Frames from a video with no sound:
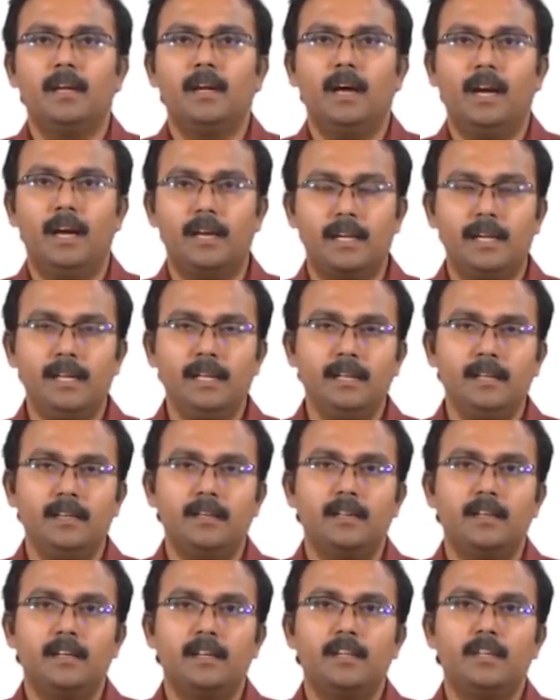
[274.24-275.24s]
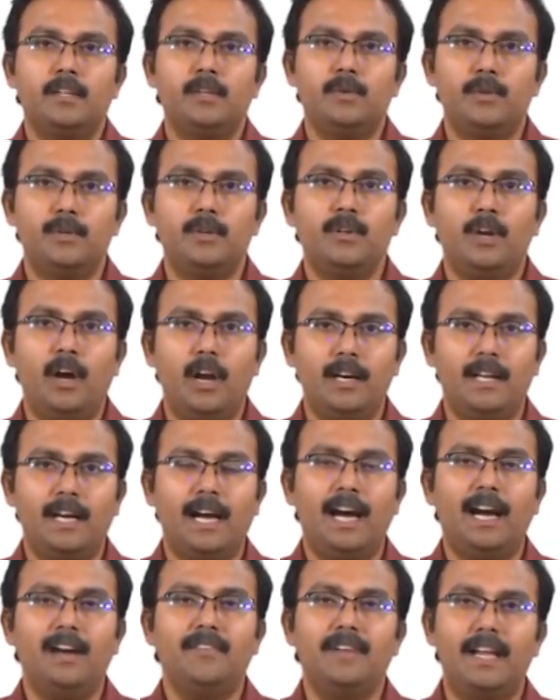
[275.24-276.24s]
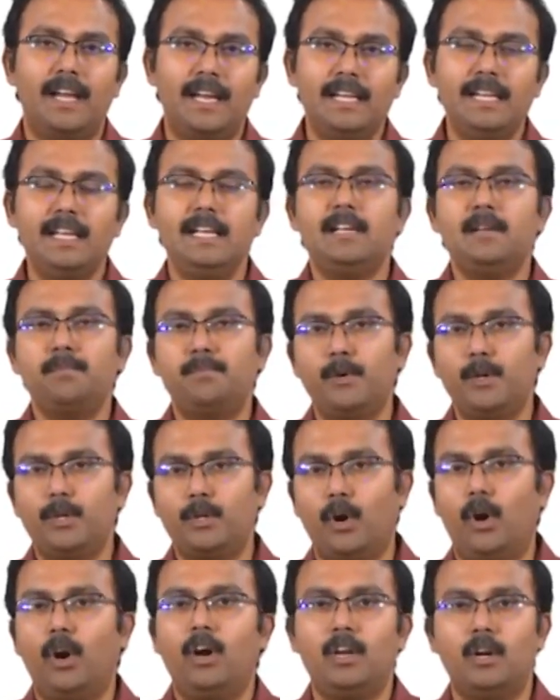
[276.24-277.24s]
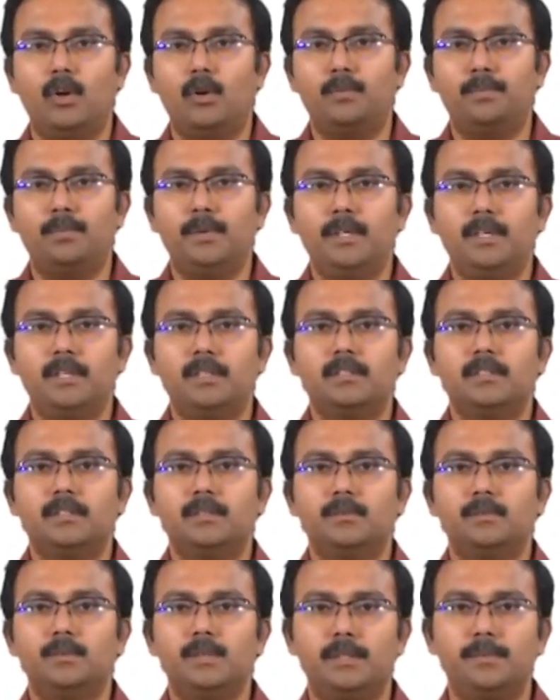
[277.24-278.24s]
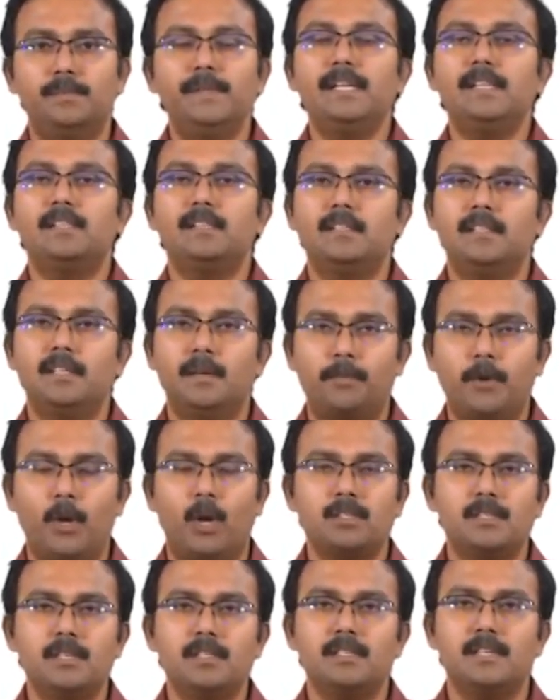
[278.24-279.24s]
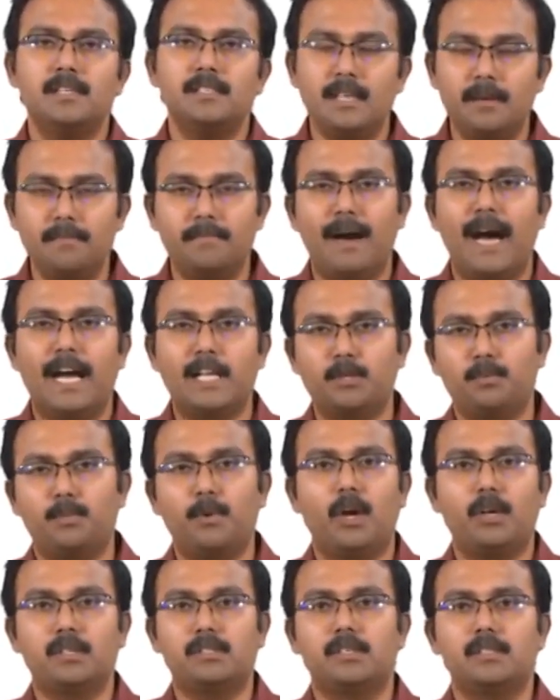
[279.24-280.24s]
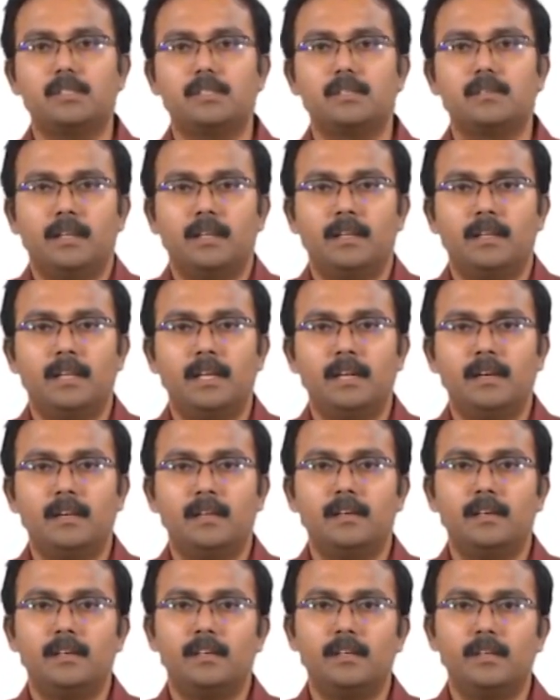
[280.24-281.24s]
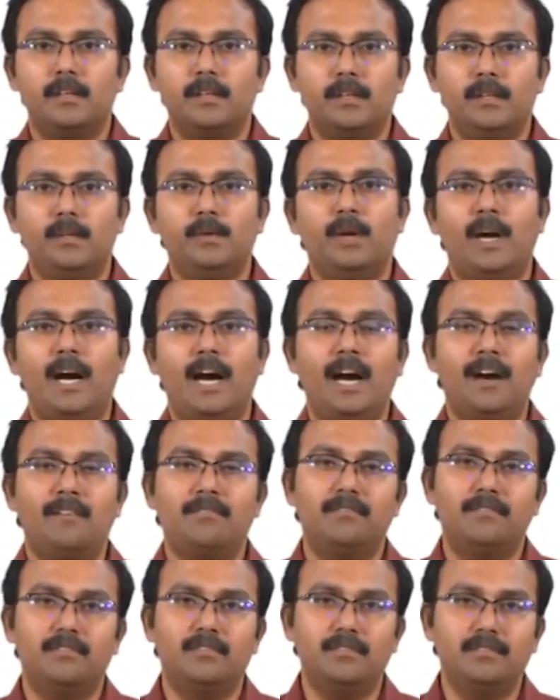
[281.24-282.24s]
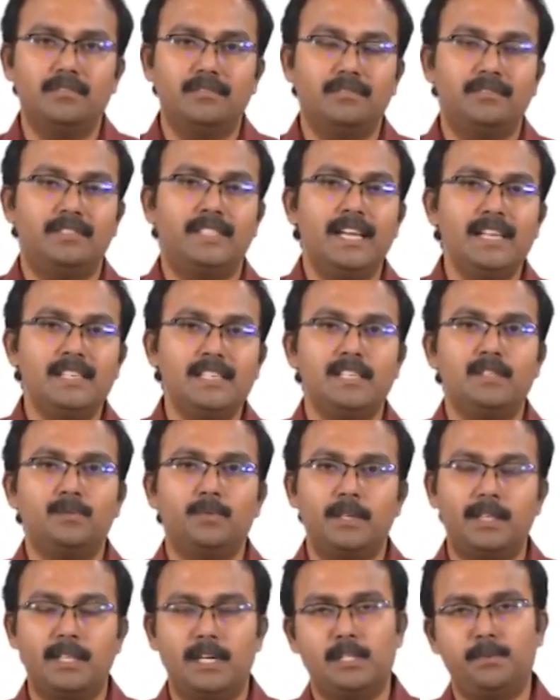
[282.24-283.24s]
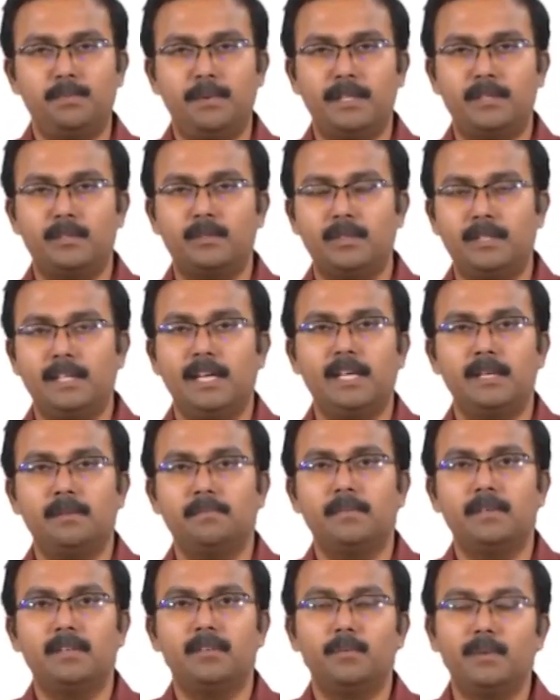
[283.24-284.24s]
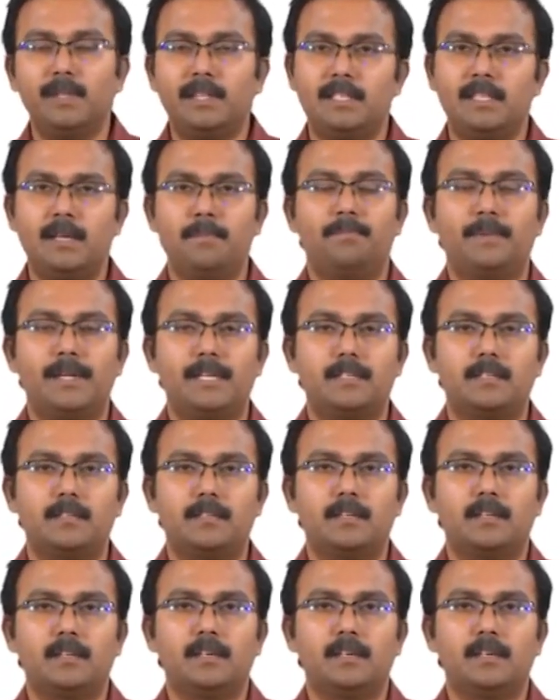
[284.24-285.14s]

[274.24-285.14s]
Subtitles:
Again, you do not have any input or output, which means the process is a batch process. Then you have changes with respect to time with temperature.